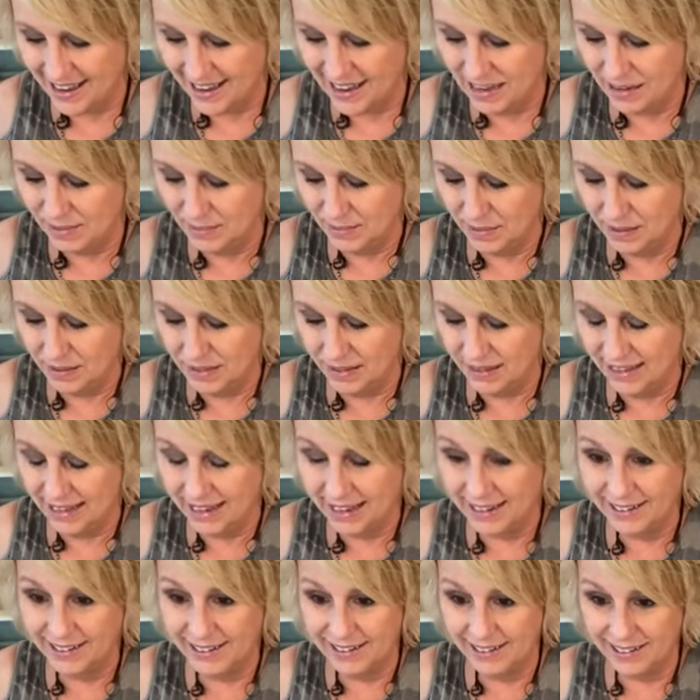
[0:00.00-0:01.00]
I'm
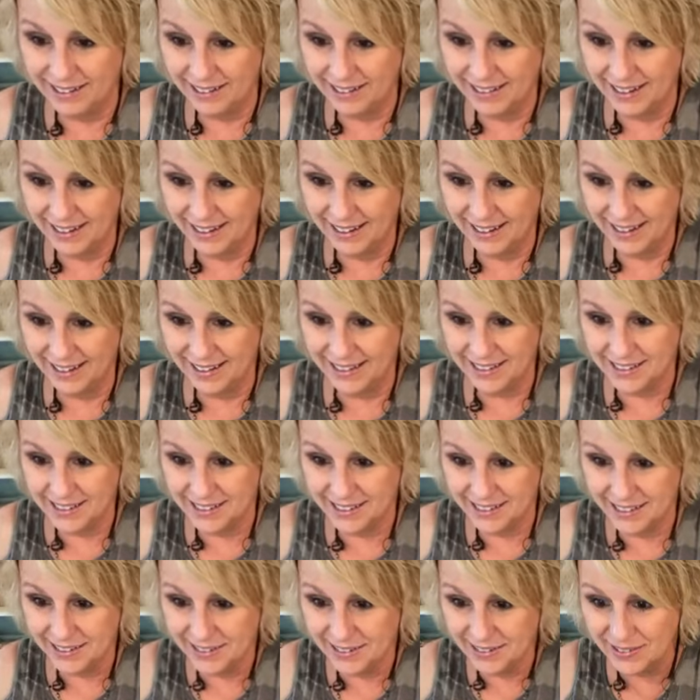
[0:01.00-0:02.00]
glad y'all like it
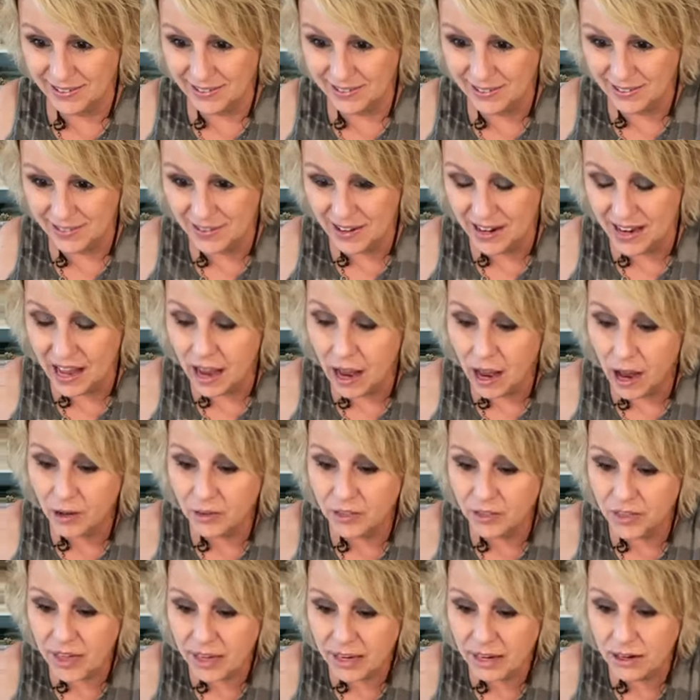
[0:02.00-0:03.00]
too.
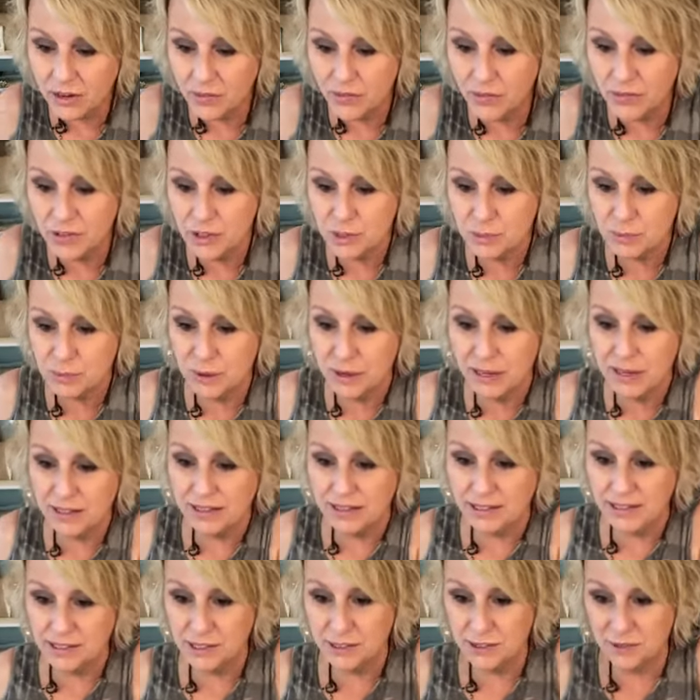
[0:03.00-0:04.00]
Oh, thank you for sprinkling,